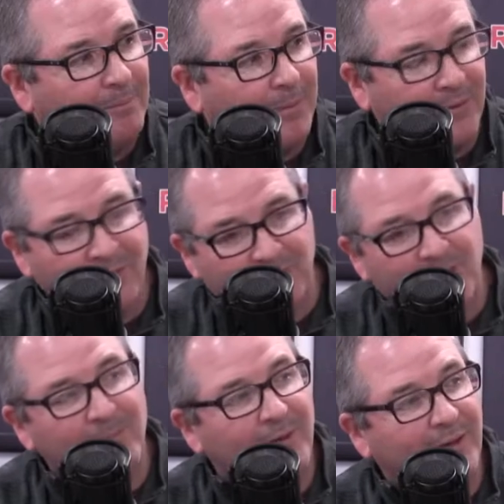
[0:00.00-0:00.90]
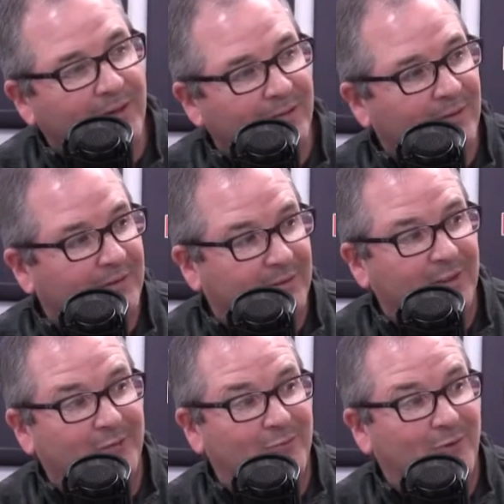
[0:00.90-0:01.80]
But then someone at I
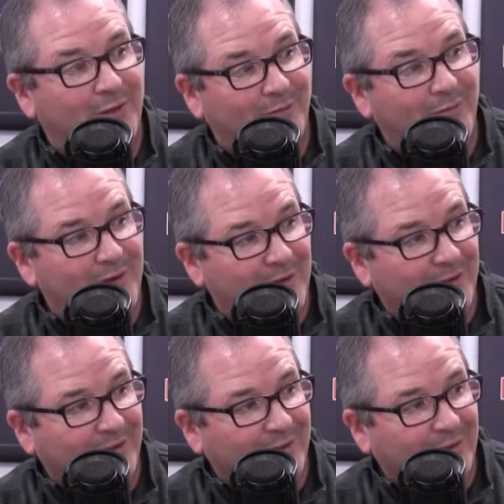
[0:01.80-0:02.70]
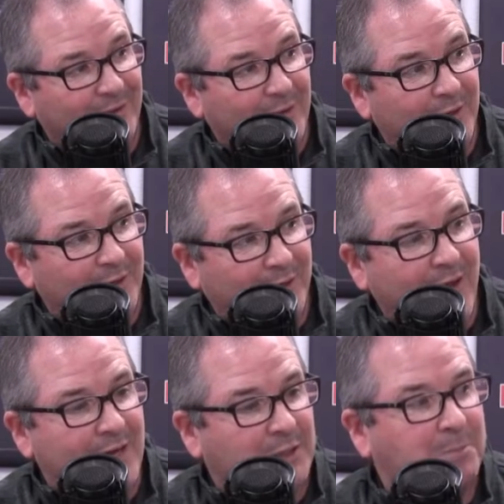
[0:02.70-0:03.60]
think 23
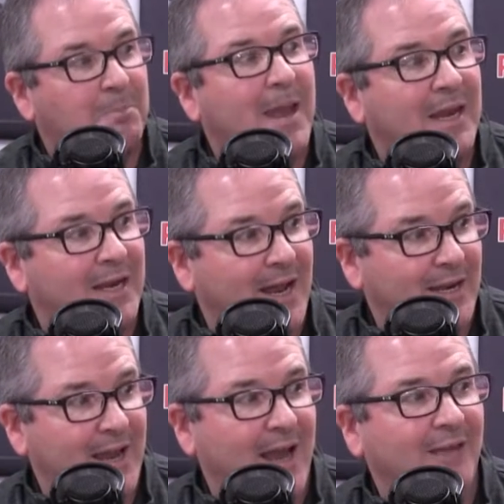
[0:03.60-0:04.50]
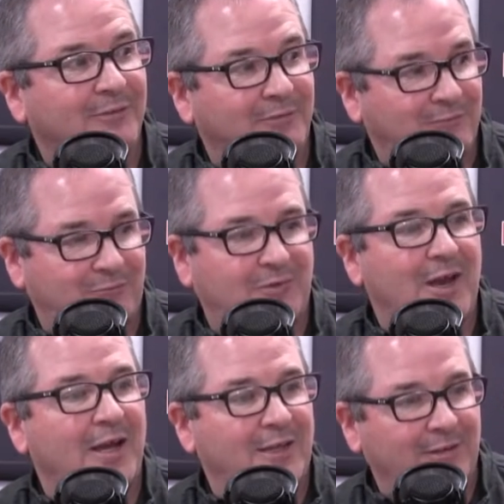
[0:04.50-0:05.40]
kind of expanded on that and
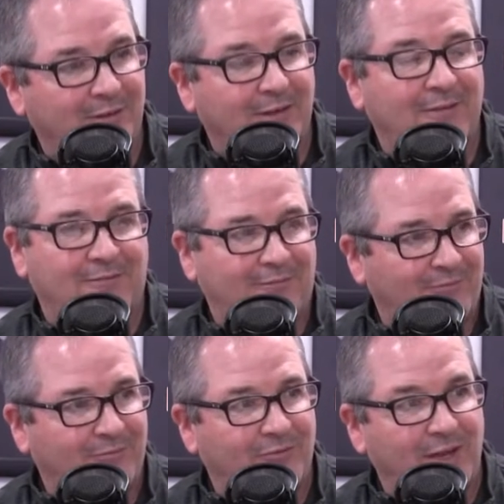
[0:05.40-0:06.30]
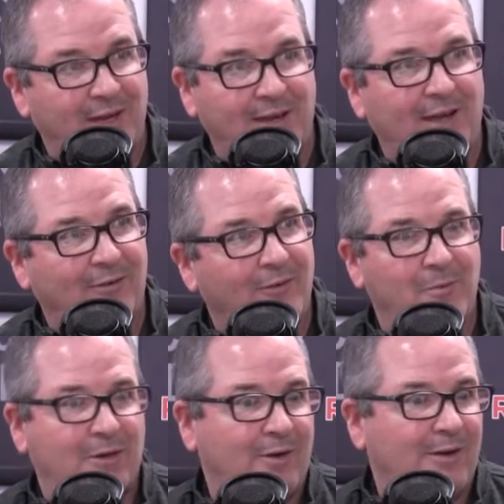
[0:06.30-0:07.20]
got into saying how it would
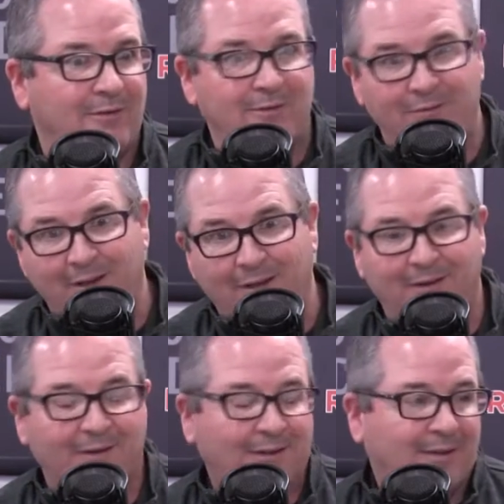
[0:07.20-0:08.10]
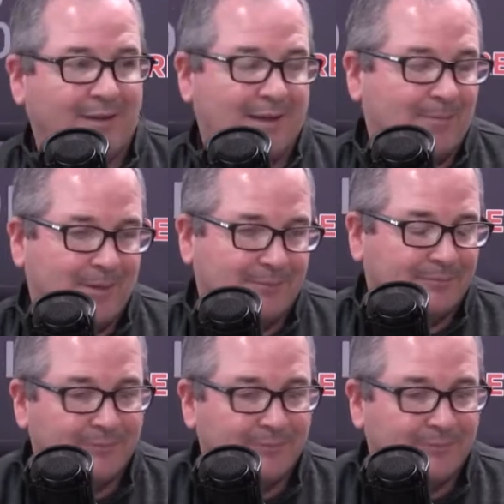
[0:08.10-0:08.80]
be great to do that. I mean,